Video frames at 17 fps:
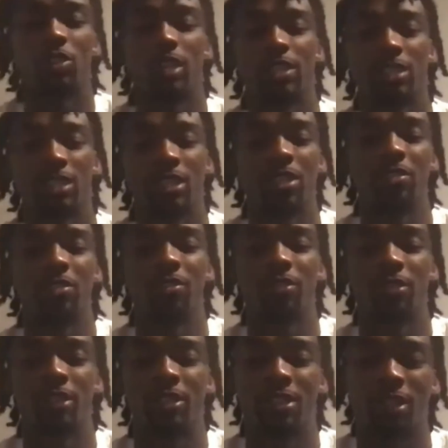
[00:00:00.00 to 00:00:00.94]
That's love
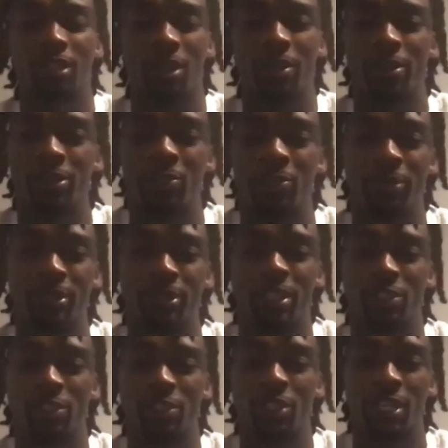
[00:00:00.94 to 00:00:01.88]
for real. I just
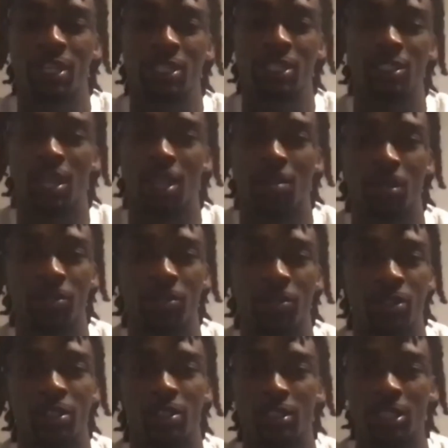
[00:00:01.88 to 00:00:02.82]
appreciate you taking the time to
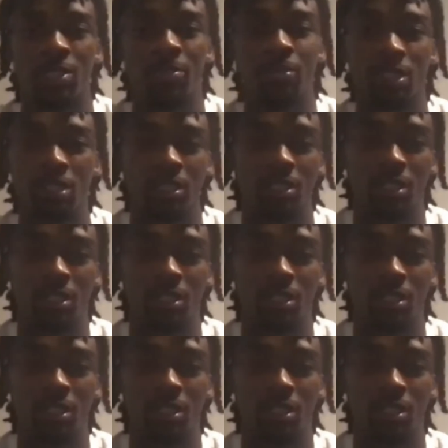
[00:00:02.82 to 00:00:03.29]
say to me.